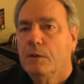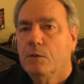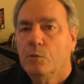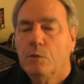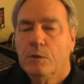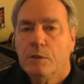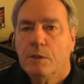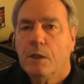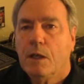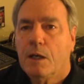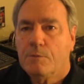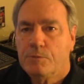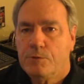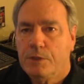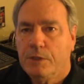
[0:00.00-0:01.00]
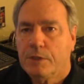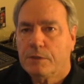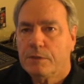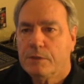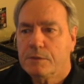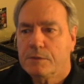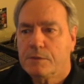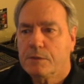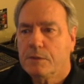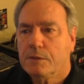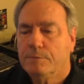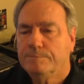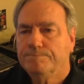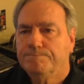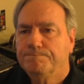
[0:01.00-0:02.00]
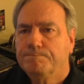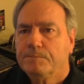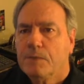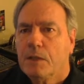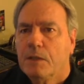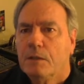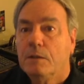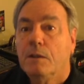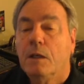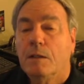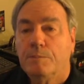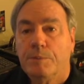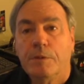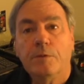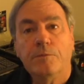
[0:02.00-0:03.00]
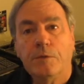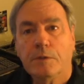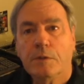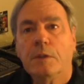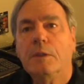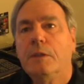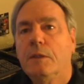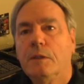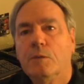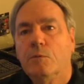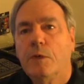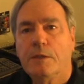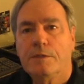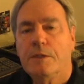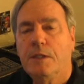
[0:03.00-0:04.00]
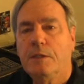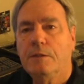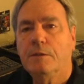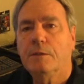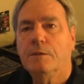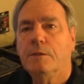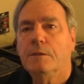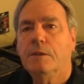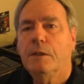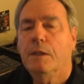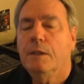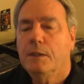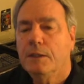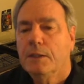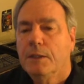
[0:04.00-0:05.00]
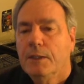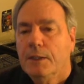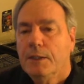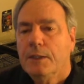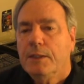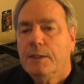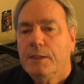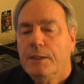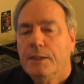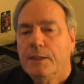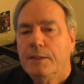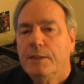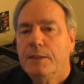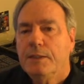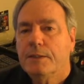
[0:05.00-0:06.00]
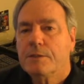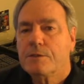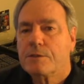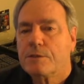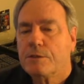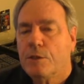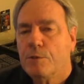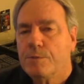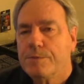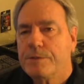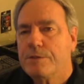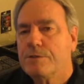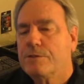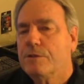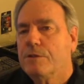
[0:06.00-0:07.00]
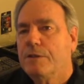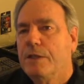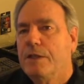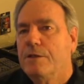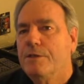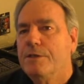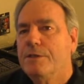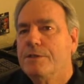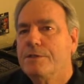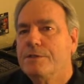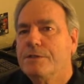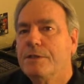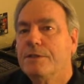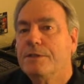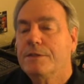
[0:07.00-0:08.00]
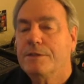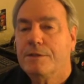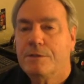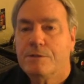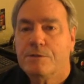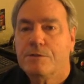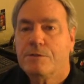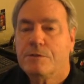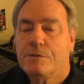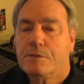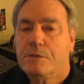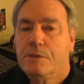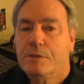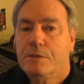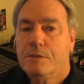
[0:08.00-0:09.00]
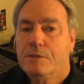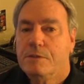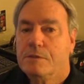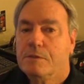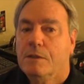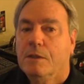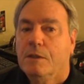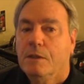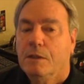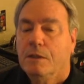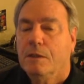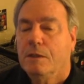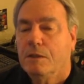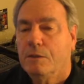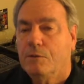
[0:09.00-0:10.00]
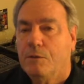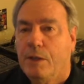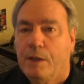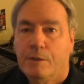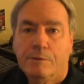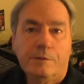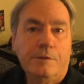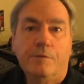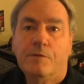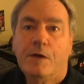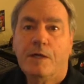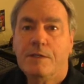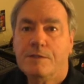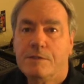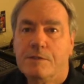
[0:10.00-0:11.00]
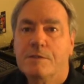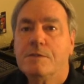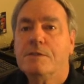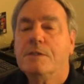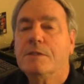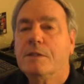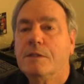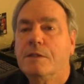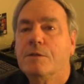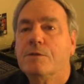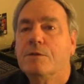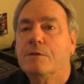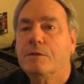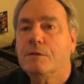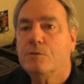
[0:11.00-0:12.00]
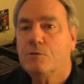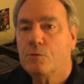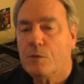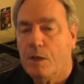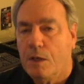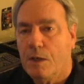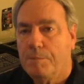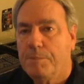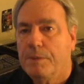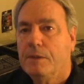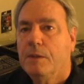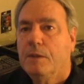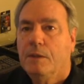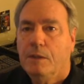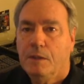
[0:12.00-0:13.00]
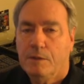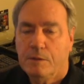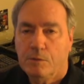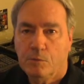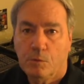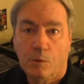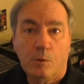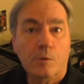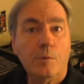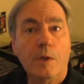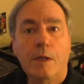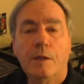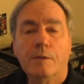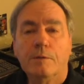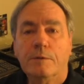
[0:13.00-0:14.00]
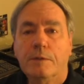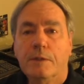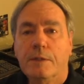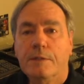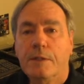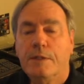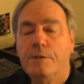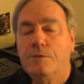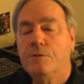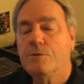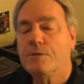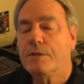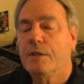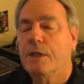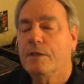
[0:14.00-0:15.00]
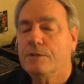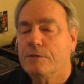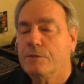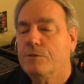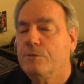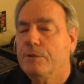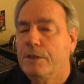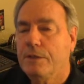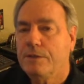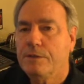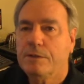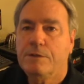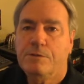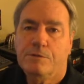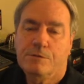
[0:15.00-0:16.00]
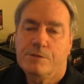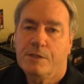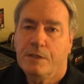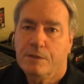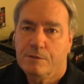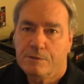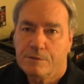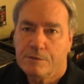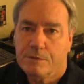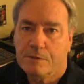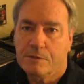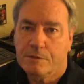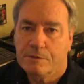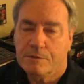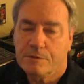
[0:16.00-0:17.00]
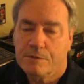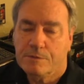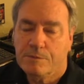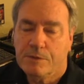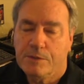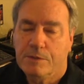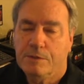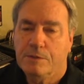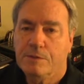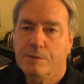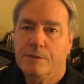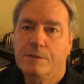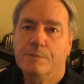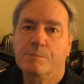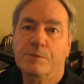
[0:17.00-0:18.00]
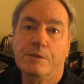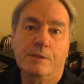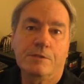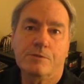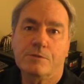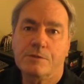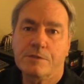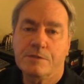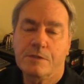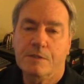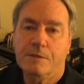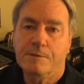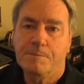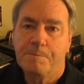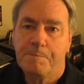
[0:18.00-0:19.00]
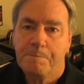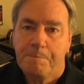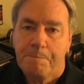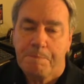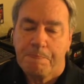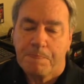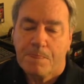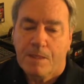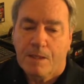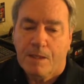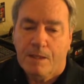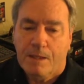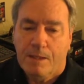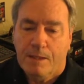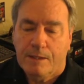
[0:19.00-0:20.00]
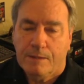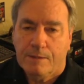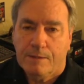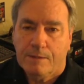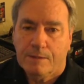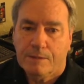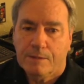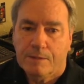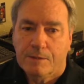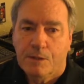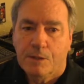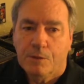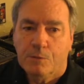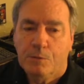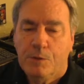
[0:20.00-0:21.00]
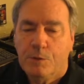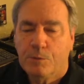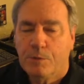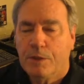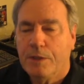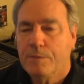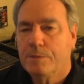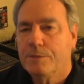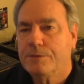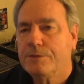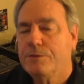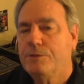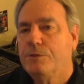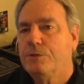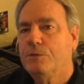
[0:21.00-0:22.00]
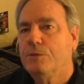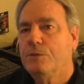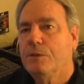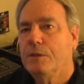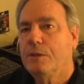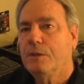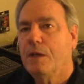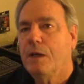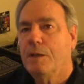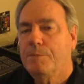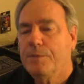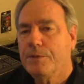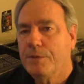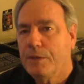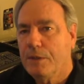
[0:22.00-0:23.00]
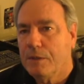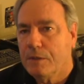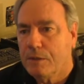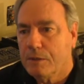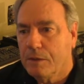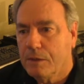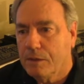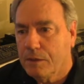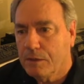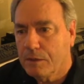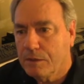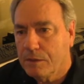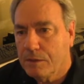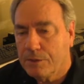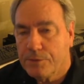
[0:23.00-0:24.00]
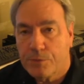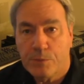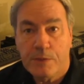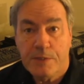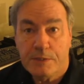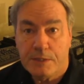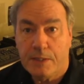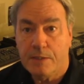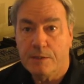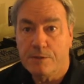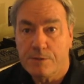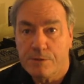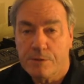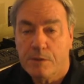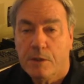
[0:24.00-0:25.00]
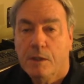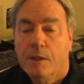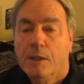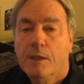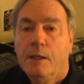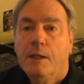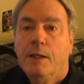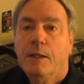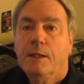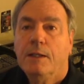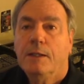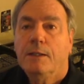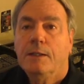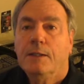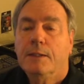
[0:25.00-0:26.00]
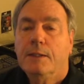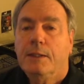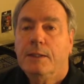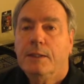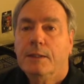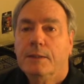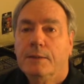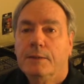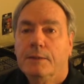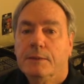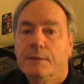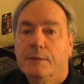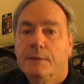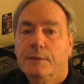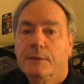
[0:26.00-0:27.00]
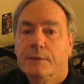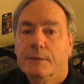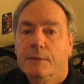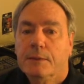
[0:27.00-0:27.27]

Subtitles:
wooden object that's not perfectly rectangular, and it slopes in certain areas, and then there's these round devices in there that drop and then roll around, and they use that to create thunder sounds on some of the early productions there. And we were able to do an opera there called Three Tales, and